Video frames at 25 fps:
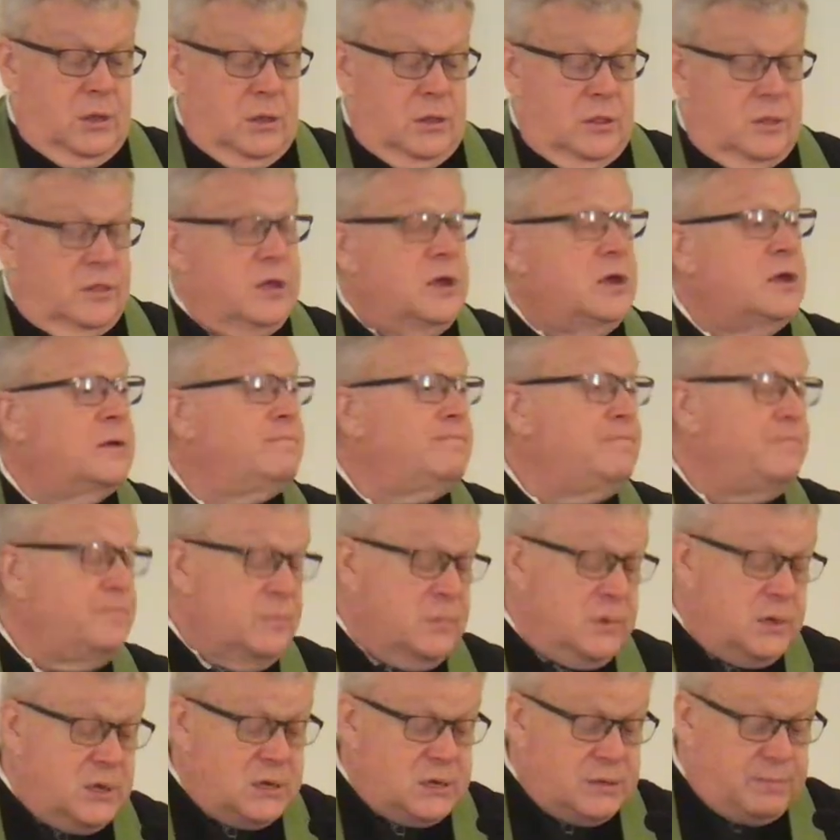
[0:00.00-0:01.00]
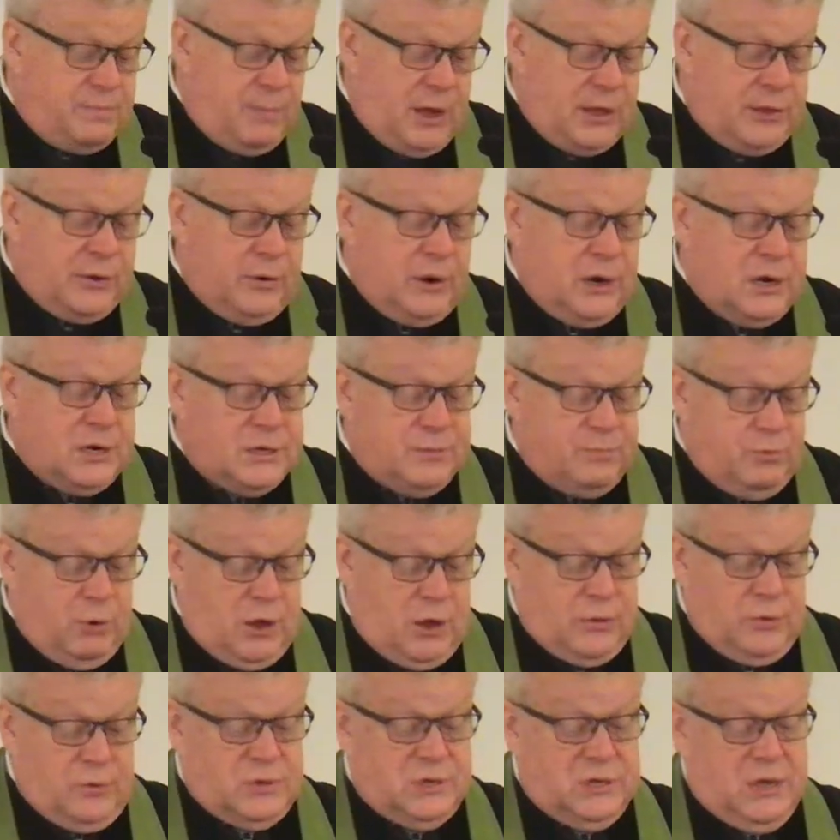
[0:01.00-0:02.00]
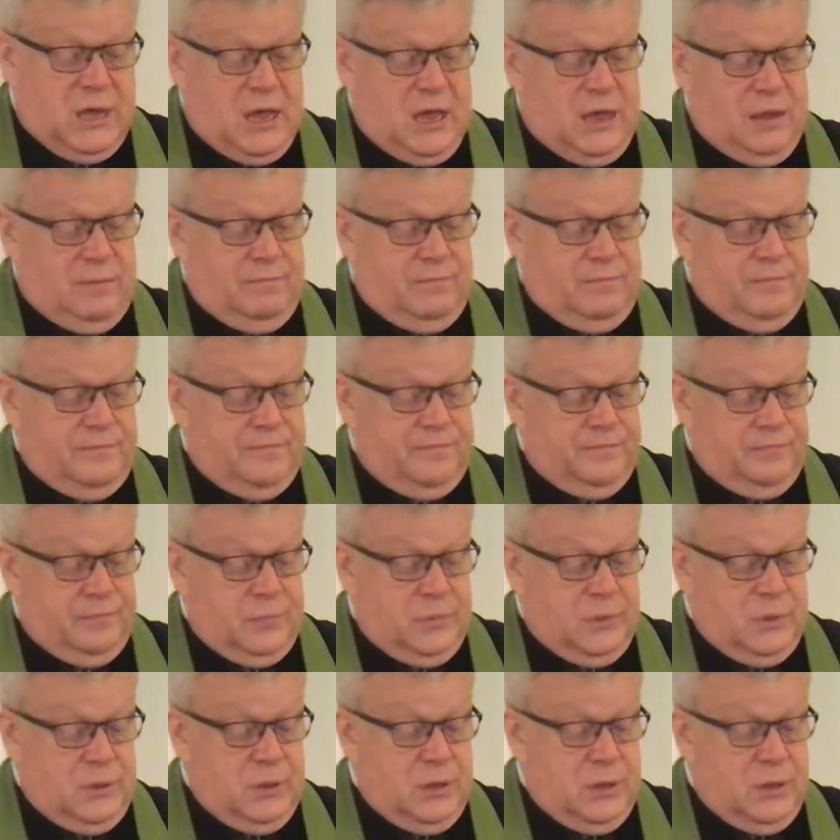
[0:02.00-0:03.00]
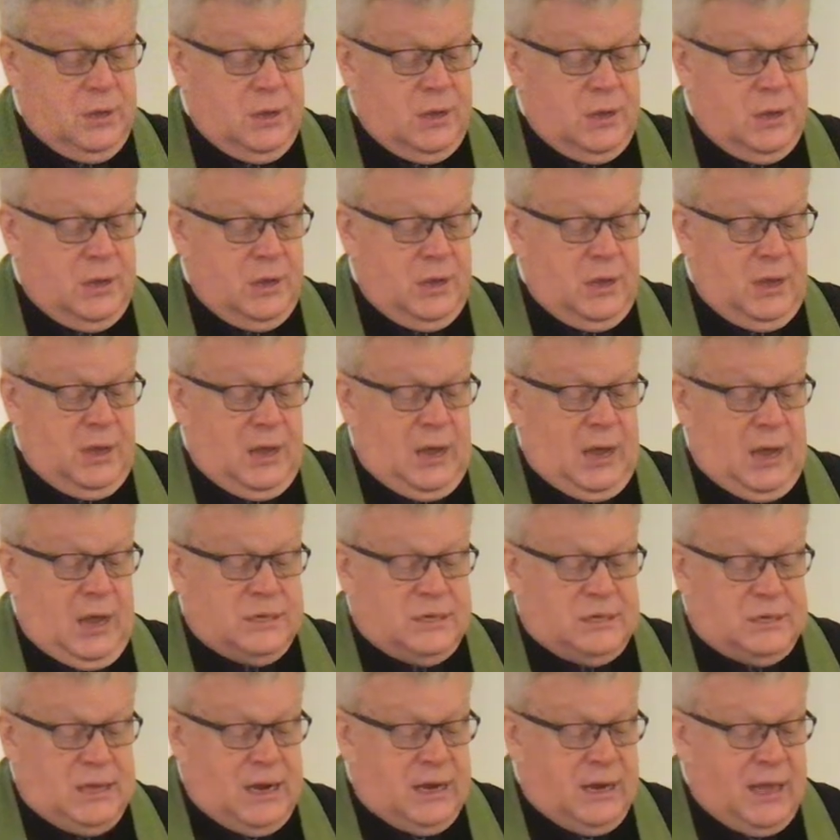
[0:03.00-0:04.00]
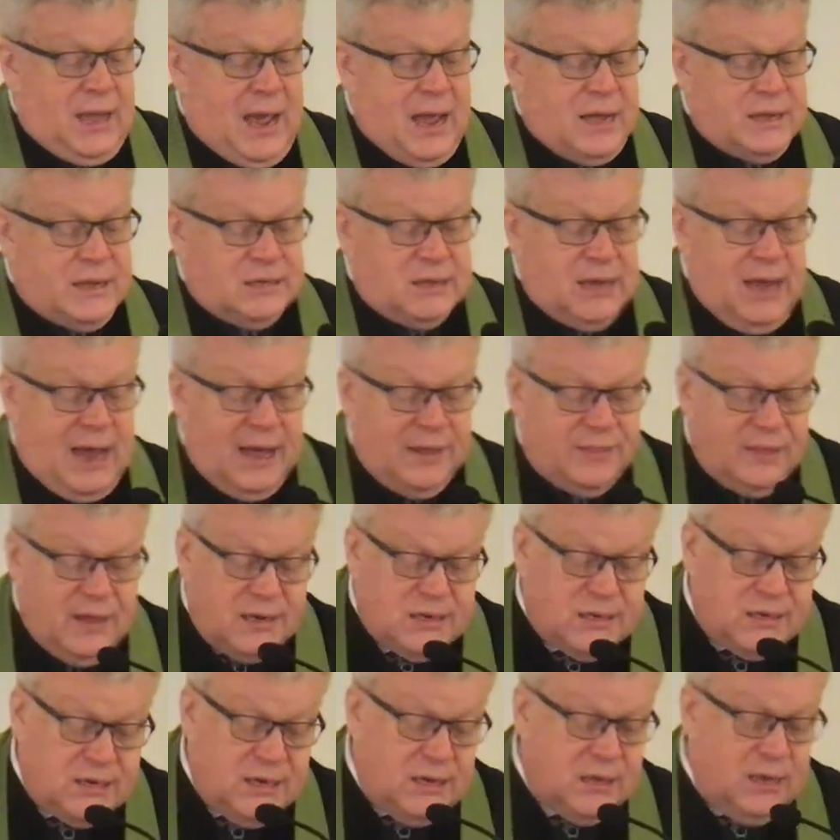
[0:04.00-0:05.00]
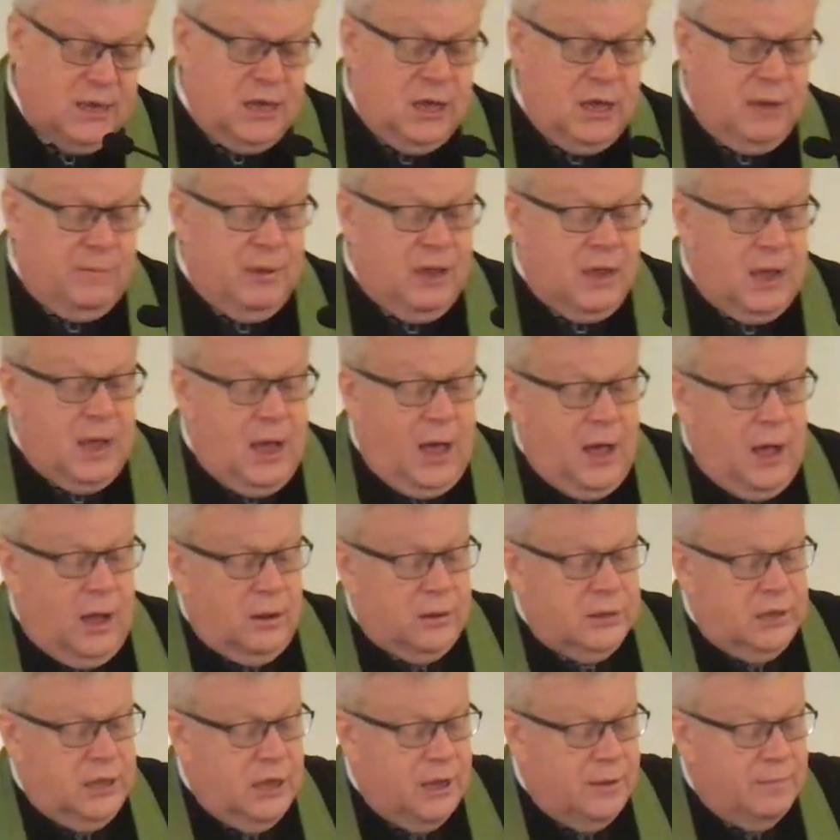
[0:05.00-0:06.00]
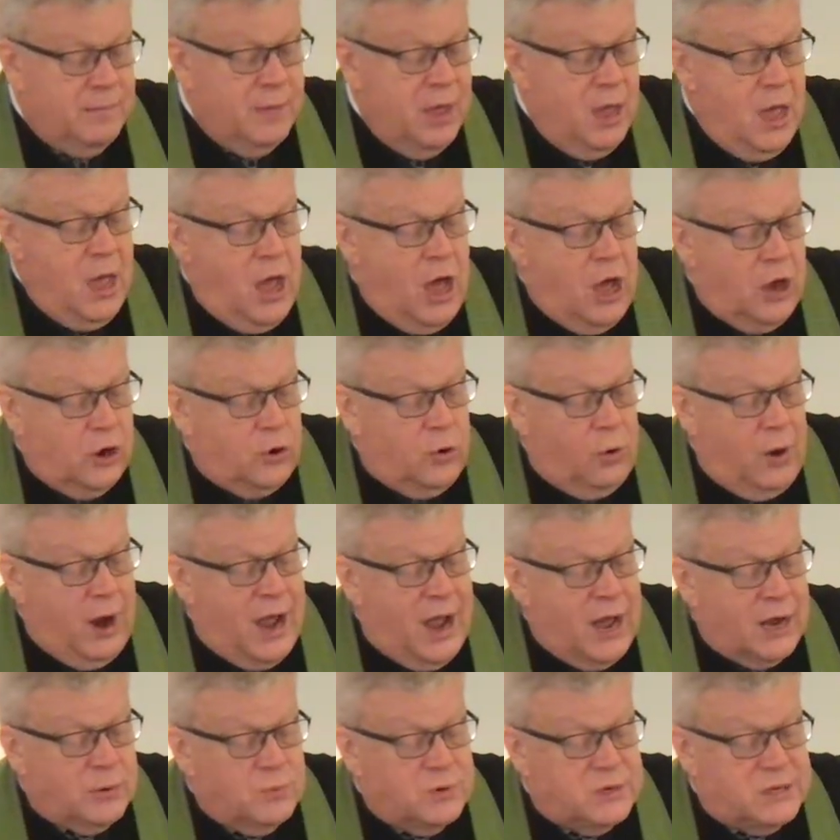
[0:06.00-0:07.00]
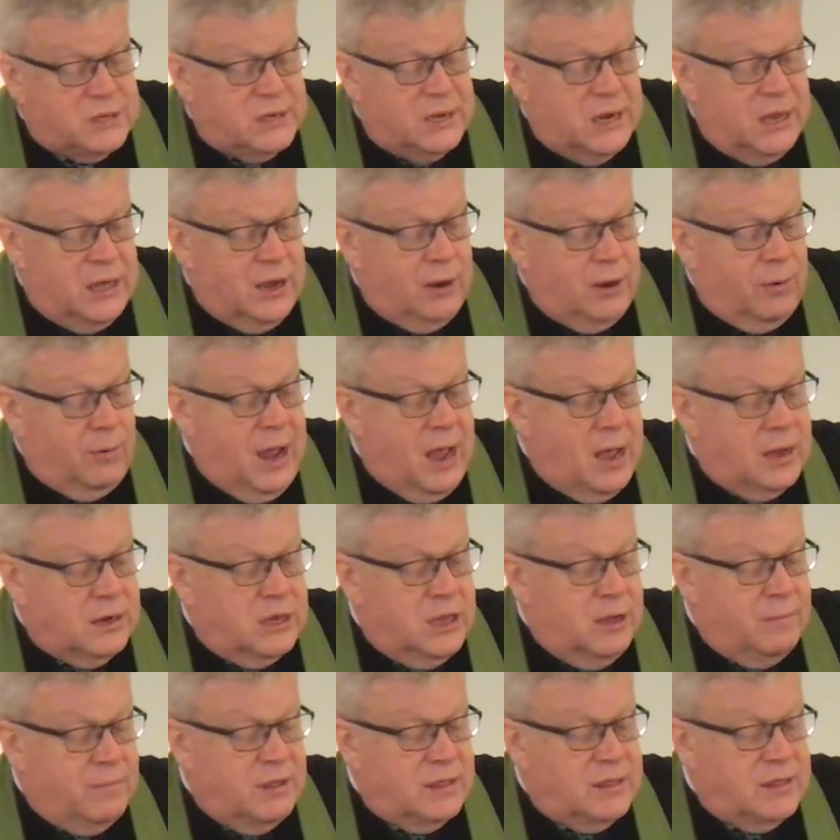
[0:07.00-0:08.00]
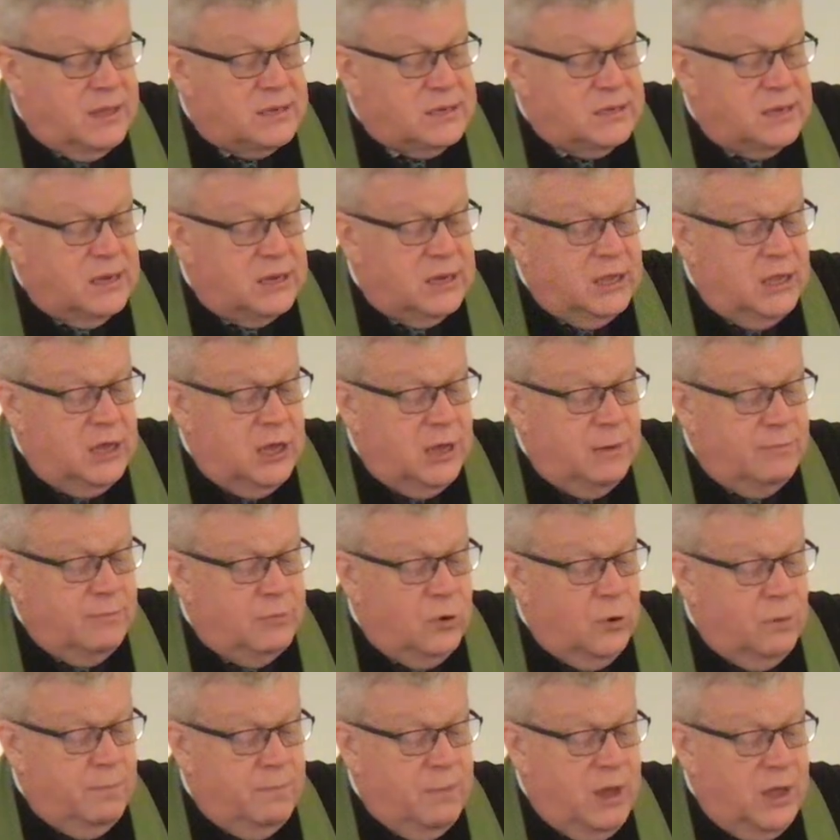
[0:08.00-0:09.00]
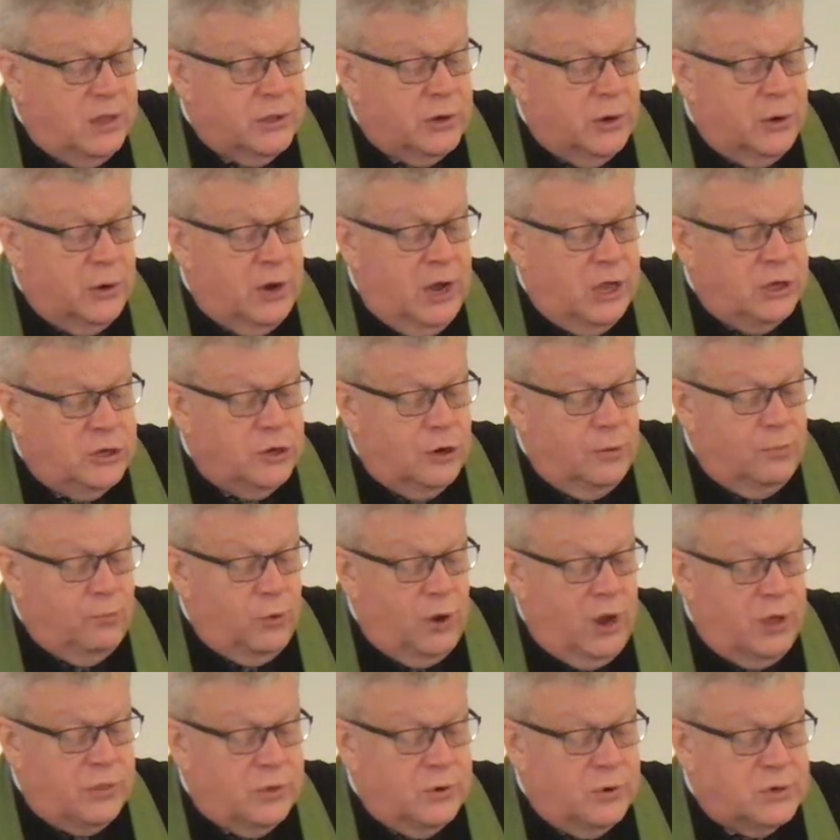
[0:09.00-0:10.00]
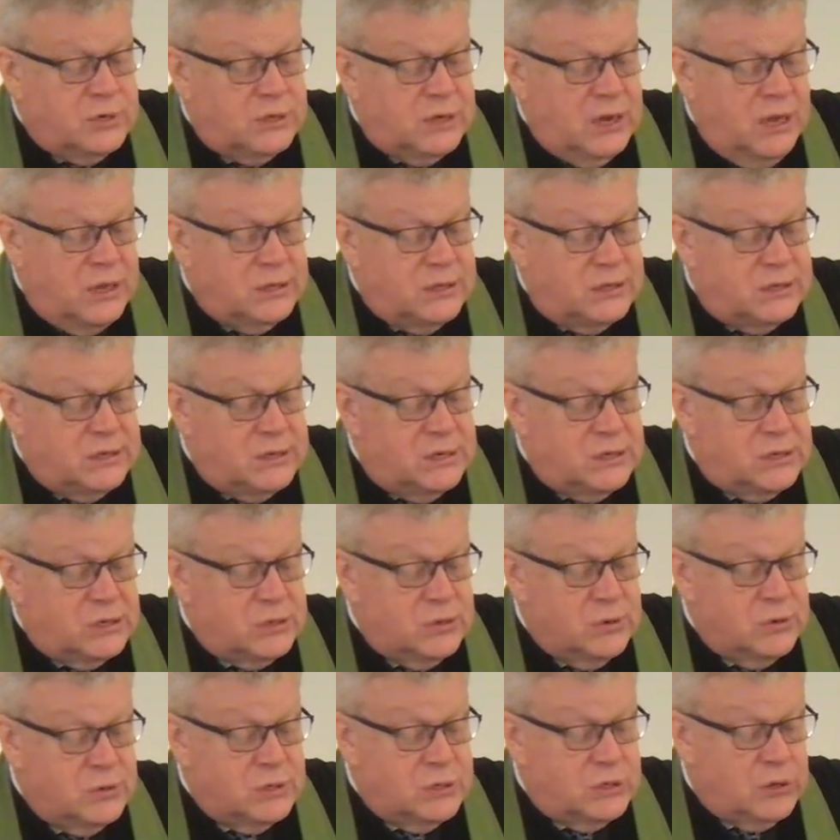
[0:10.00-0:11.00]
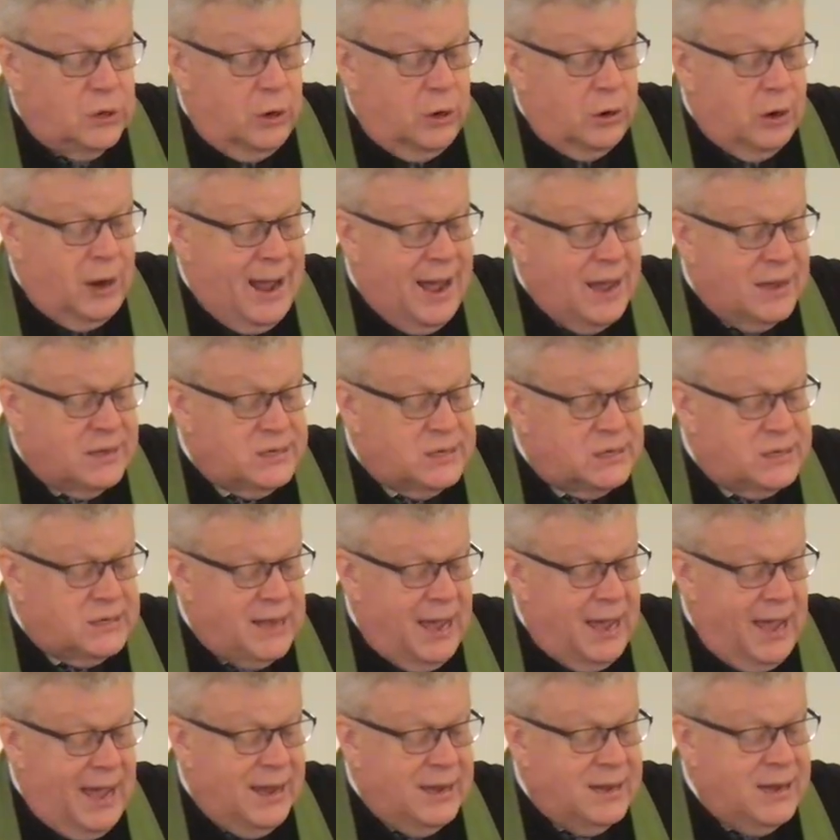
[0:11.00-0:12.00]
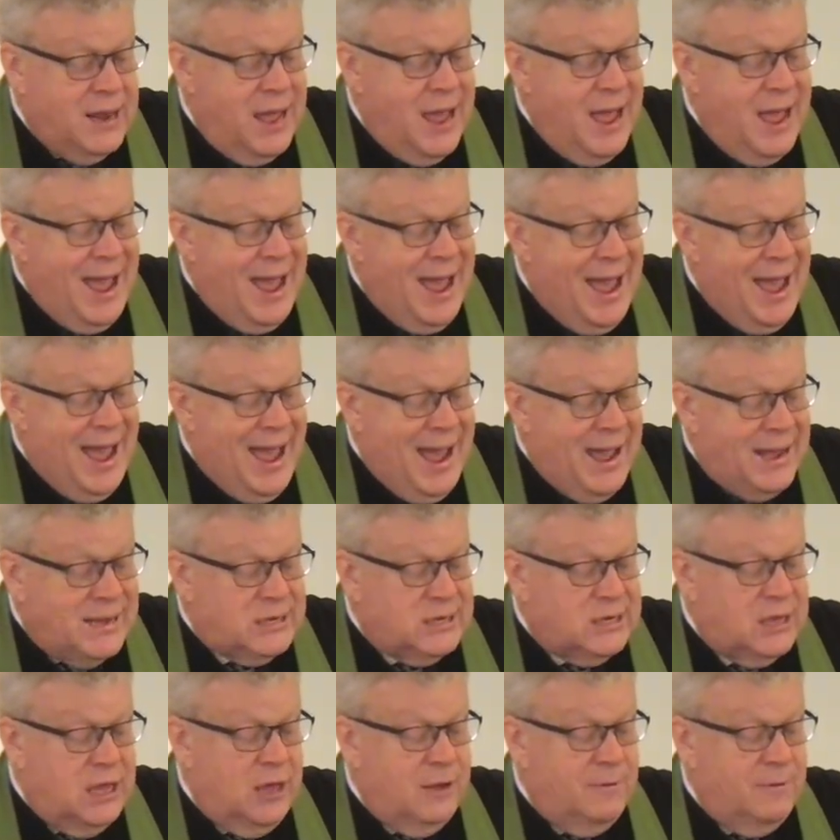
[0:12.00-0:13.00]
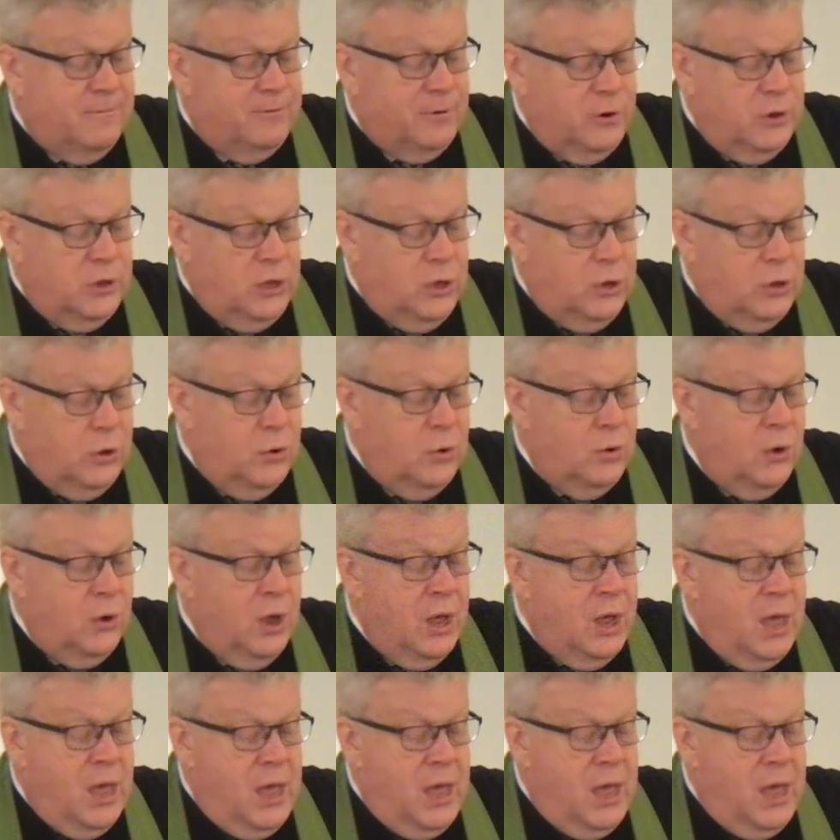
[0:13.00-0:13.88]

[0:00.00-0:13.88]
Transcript: Then his mother and his brothers came and standing outside, they sent to him and called him. A crowd was sitting around him, and they said to him, Your mother and your brothers and sisters are outside asking for you.